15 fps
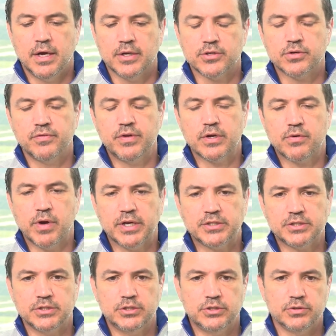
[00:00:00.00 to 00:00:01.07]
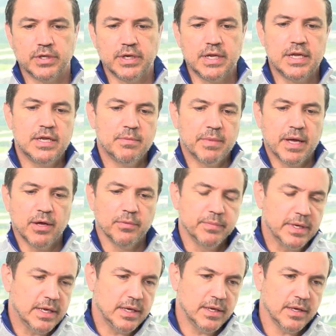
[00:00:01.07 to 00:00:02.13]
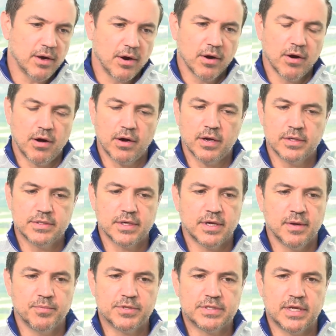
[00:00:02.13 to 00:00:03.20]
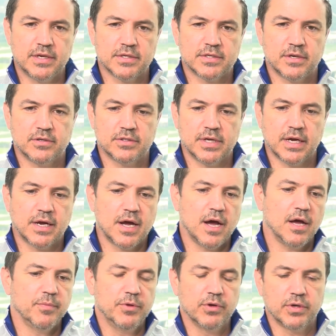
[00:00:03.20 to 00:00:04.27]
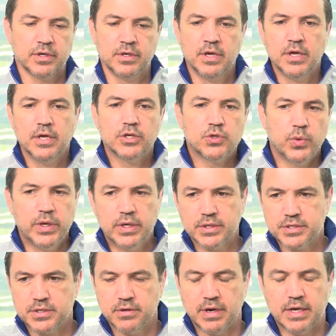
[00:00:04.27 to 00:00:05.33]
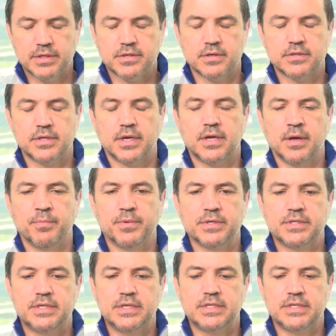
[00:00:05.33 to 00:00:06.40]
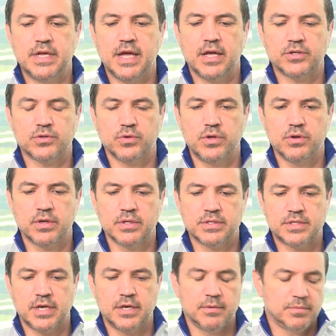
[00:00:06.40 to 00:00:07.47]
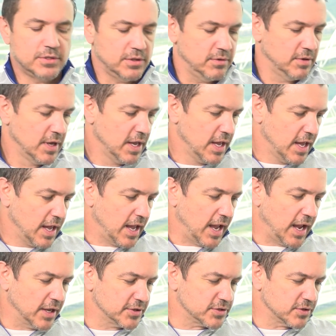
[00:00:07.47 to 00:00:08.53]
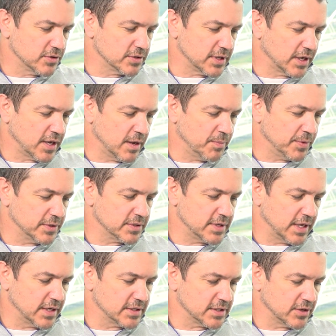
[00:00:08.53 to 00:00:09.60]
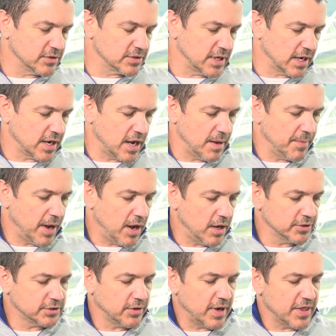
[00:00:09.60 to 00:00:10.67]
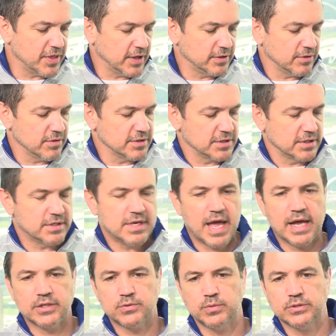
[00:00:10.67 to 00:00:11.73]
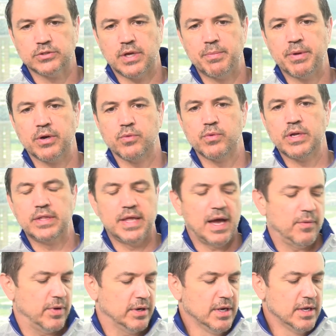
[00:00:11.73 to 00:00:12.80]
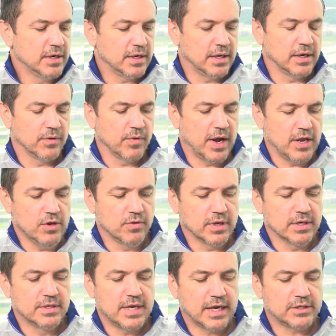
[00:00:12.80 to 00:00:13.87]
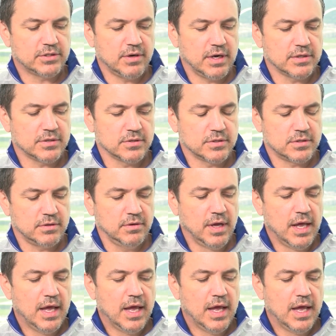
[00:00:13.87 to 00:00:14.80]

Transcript: trivia questions. You can email me, rhawkins@compassdatacenters.com. You can tweet us your answers at Compass DCS, or you can send them to answers@compassdatacenters.com. Also, I think there is a text one, so I better read that one to get it right. You can text your answers to